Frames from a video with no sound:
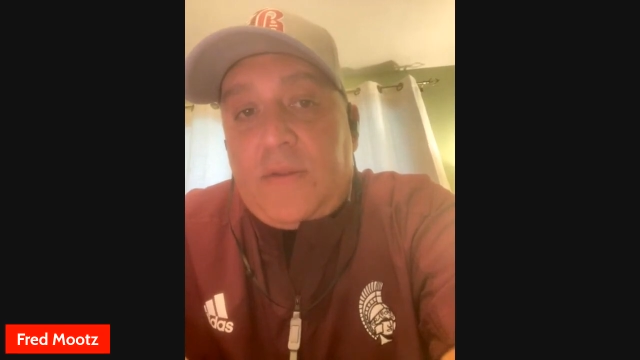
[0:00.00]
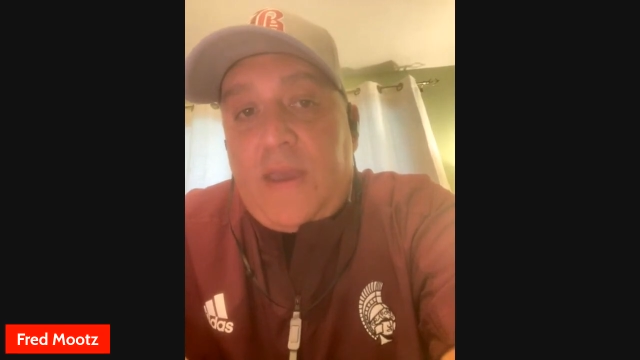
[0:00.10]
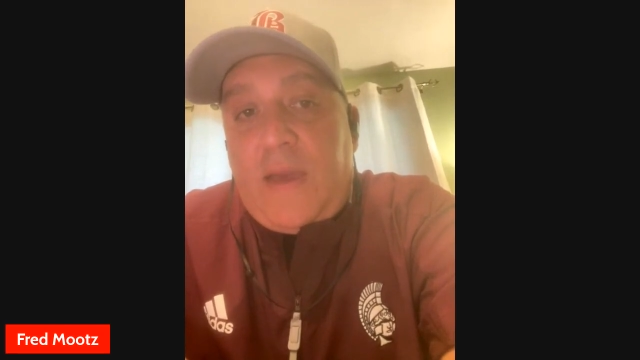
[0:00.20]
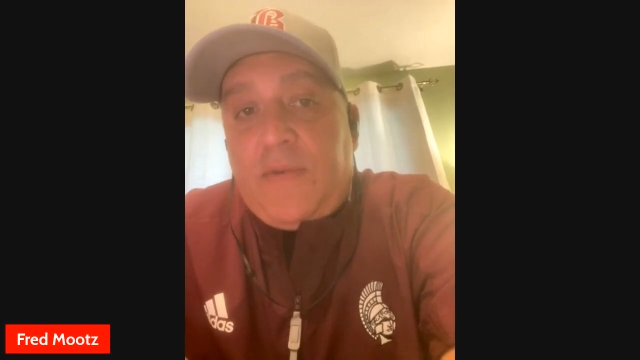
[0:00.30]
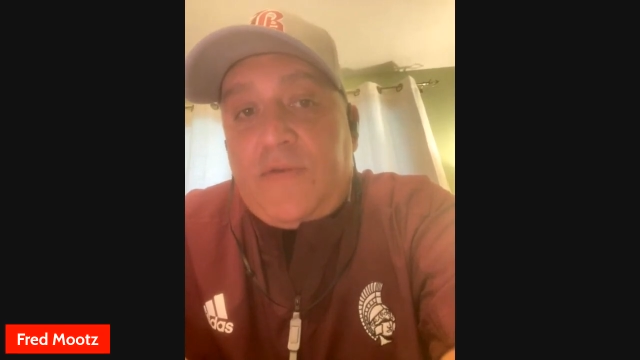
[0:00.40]

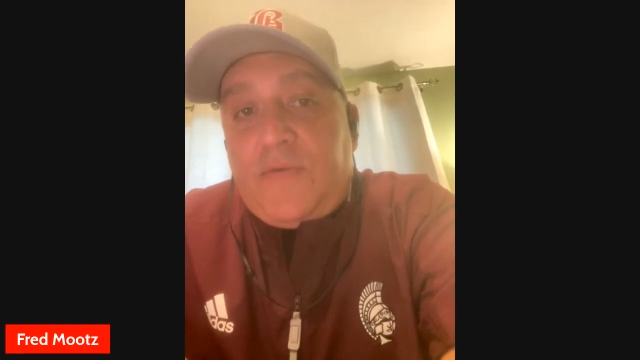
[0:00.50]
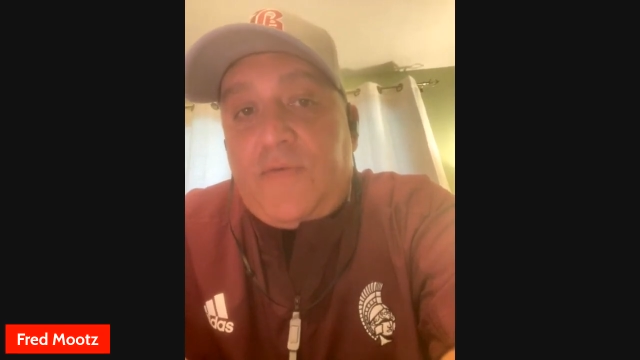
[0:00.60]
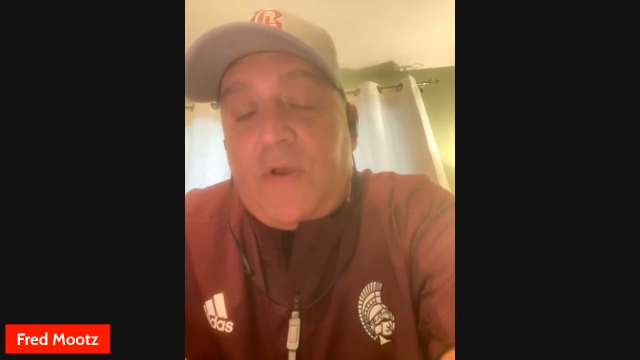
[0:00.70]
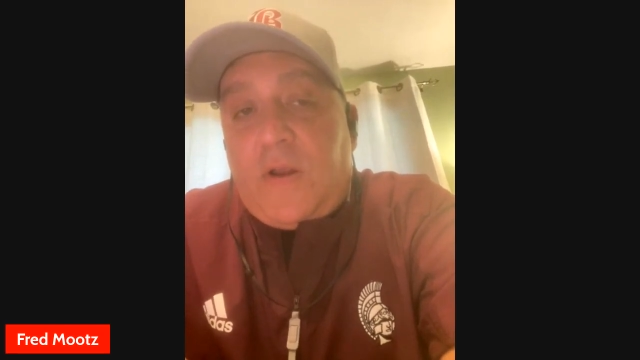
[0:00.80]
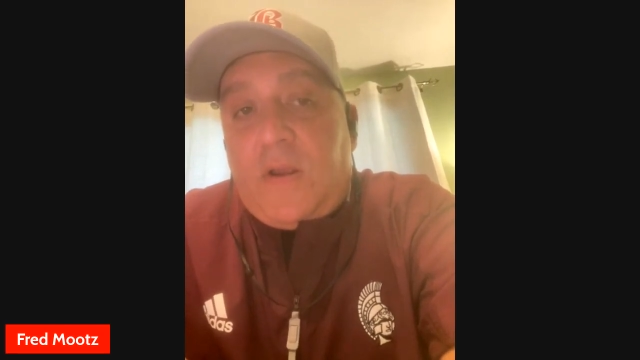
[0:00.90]
and Gabby
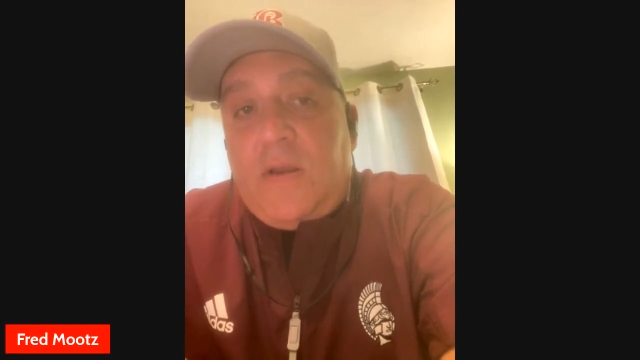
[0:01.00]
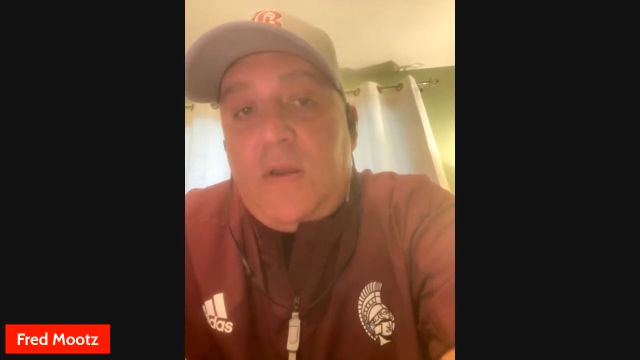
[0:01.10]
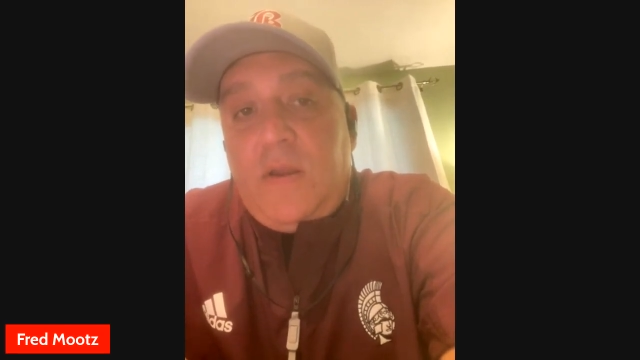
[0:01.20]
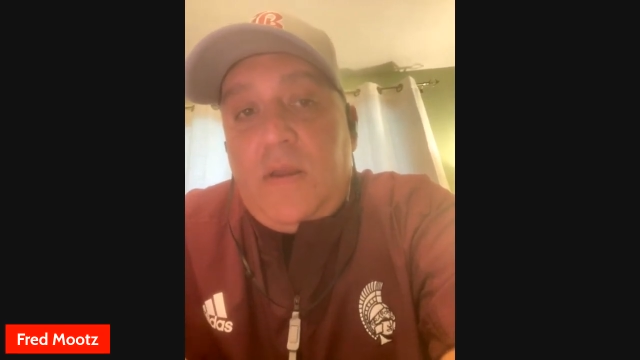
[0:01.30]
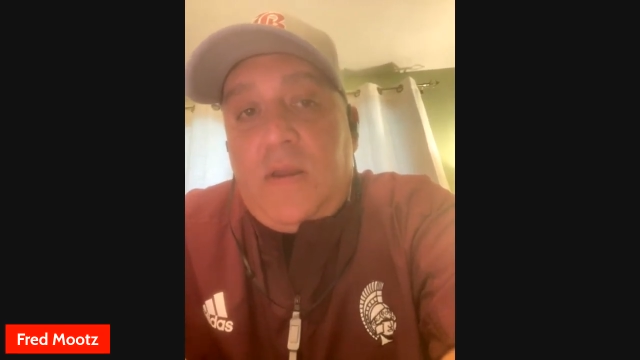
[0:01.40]
Safera
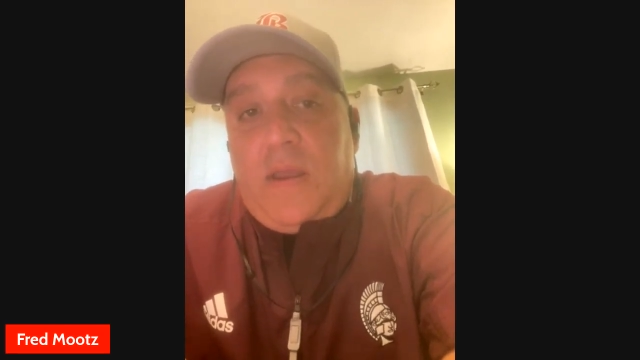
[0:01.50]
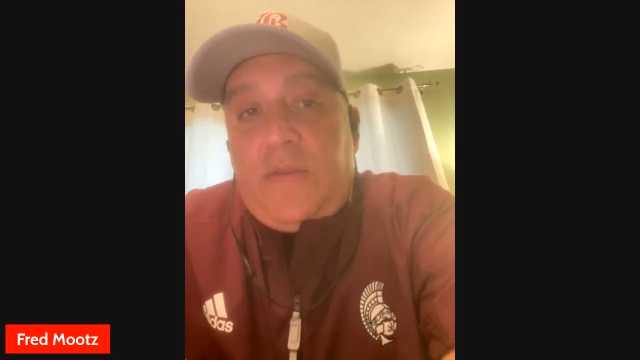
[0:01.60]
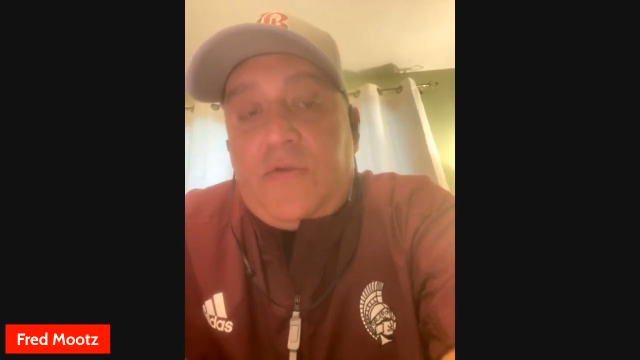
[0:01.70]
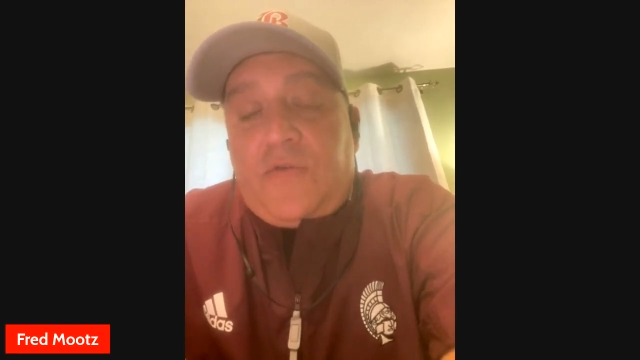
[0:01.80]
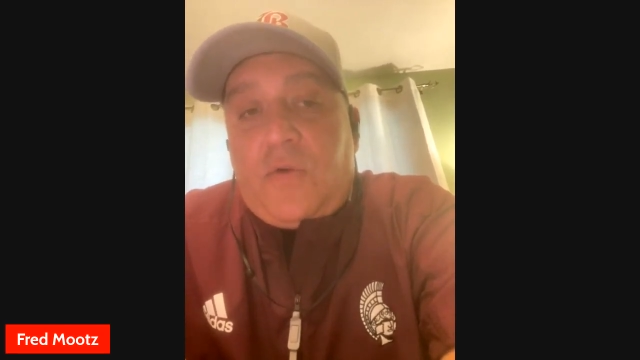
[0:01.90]

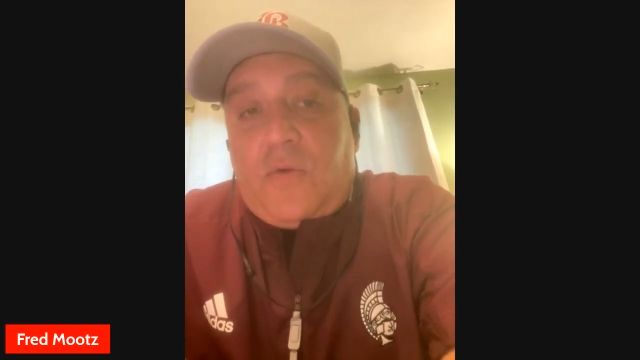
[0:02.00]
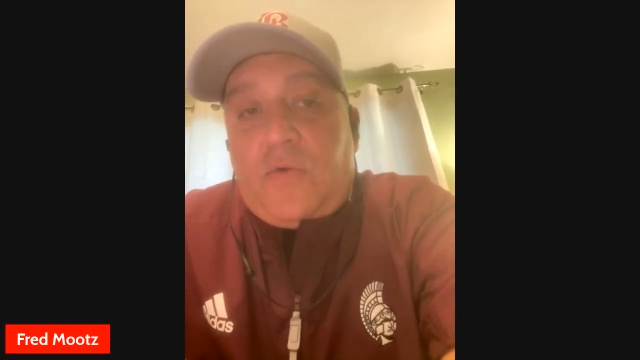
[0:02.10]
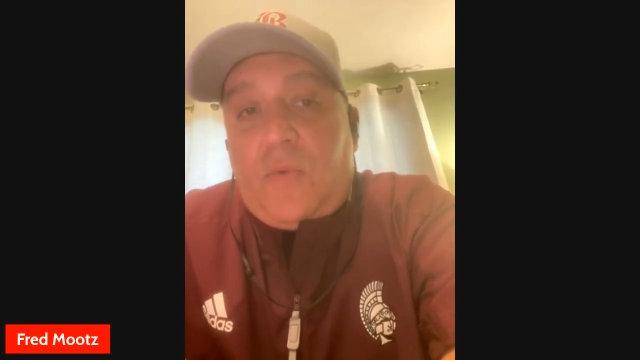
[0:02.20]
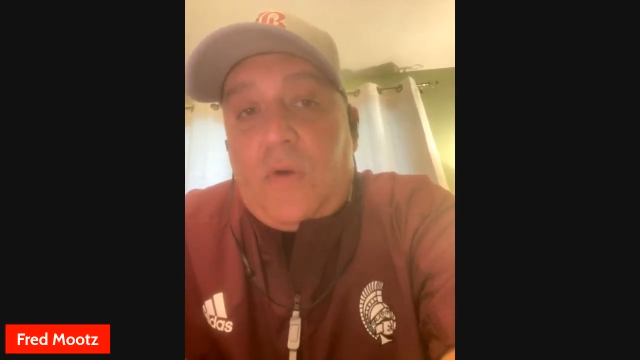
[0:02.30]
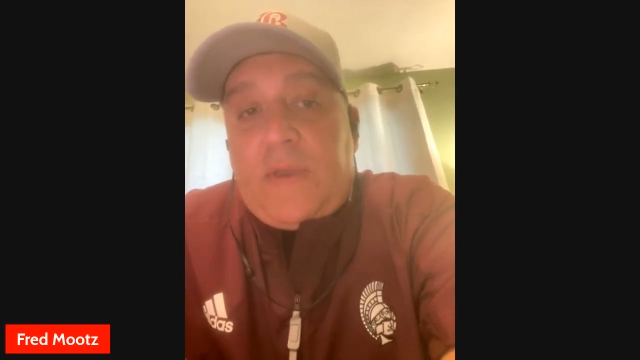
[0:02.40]
in the
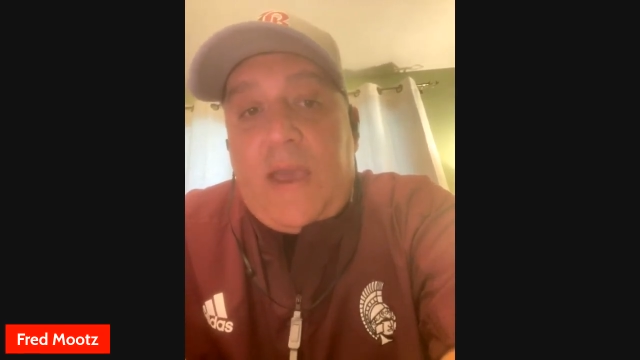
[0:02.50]
circle as well.